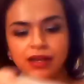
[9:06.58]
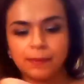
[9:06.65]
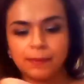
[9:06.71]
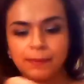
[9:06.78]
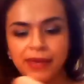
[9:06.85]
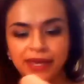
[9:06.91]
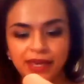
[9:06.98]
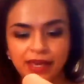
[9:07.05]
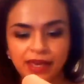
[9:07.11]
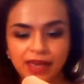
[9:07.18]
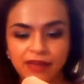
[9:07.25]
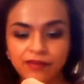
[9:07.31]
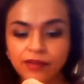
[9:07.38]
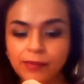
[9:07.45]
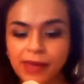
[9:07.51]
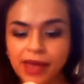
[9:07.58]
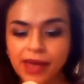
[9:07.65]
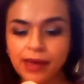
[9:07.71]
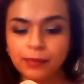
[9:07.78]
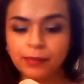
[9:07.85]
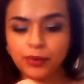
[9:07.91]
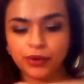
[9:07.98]
Becca
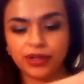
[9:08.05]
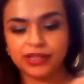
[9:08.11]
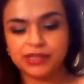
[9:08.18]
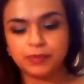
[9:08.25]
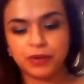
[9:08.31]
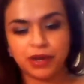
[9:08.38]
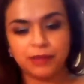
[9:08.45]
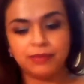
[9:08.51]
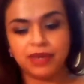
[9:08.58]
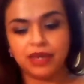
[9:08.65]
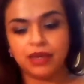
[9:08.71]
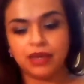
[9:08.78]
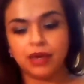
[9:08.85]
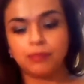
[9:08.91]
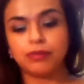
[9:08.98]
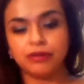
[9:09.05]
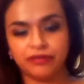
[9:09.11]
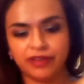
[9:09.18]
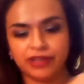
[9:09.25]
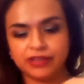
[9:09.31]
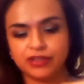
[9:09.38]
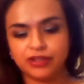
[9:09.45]
Ever-Matte Poreless Priming
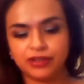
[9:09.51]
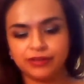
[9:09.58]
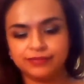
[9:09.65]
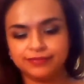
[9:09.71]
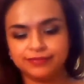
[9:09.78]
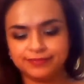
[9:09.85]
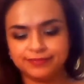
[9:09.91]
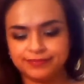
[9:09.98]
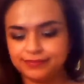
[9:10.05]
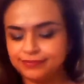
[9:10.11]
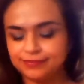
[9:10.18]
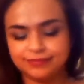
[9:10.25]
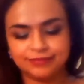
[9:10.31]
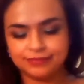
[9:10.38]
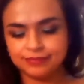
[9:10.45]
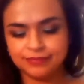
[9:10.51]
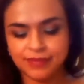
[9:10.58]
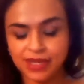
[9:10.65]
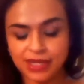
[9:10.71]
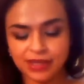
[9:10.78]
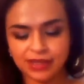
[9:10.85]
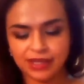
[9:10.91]
Perfector.
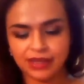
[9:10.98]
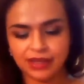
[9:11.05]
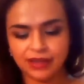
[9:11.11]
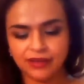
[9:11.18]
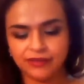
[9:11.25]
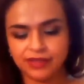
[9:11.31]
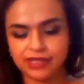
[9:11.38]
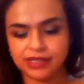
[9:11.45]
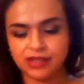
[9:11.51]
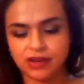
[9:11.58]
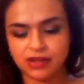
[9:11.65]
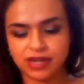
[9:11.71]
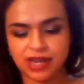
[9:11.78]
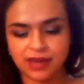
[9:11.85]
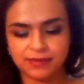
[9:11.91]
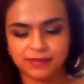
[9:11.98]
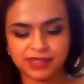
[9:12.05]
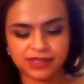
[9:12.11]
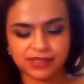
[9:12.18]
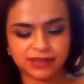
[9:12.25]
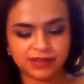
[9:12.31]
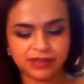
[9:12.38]
And they love these long
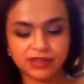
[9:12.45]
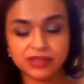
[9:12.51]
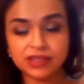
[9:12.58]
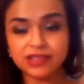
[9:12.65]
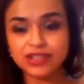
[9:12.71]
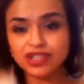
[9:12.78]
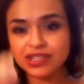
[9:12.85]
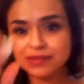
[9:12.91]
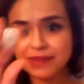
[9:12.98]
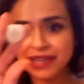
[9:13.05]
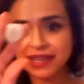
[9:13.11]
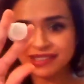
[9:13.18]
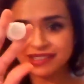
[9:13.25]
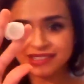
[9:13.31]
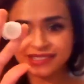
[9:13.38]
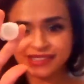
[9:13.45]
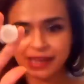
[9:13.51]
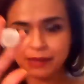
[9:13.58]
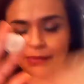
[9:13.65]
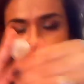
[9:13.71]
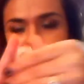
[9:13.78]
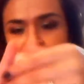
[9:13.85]
names. This is just my little
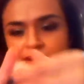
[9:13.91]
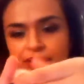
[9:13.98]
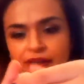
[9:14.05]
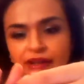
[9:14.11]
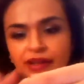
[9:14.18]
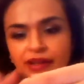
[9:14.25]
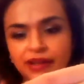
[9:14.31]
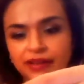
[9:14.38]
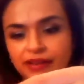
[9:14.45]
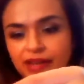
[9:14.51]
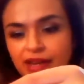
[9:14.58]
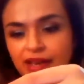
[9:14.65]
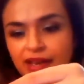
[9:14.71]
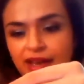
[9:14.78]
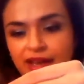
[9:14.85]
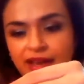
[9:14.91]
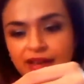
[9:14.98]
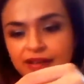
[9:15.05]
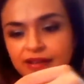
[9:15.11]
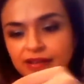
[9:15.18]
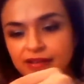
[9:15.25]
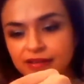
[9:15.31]
sample that I
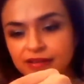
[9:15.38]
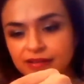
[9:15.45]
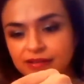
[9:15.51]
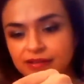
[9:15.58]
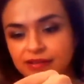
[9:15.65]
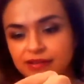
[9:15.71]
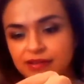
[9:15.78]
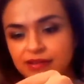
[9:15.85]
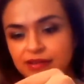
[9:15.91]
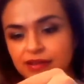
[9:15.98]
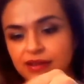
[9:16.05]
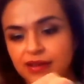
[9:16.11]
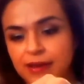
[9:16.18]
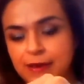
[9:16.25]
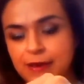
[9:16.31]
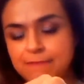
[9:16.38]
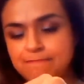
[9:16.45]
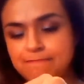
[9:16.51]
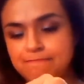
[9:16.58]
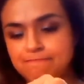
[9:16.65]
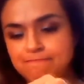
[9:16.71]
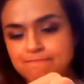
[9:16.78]
had
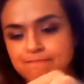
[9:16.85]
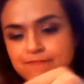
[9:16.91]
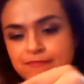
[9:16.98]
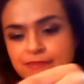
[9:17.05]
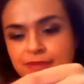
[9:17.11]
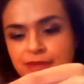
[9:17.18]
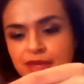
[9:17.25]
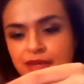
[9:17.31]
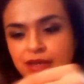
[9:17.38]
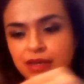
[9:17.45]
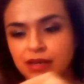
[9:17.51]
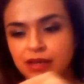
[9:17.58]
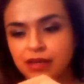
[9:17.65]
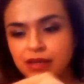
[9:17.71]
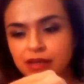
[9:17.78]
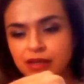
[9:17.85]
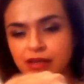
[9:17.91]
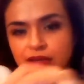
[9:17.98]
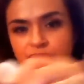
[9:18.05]
um, that you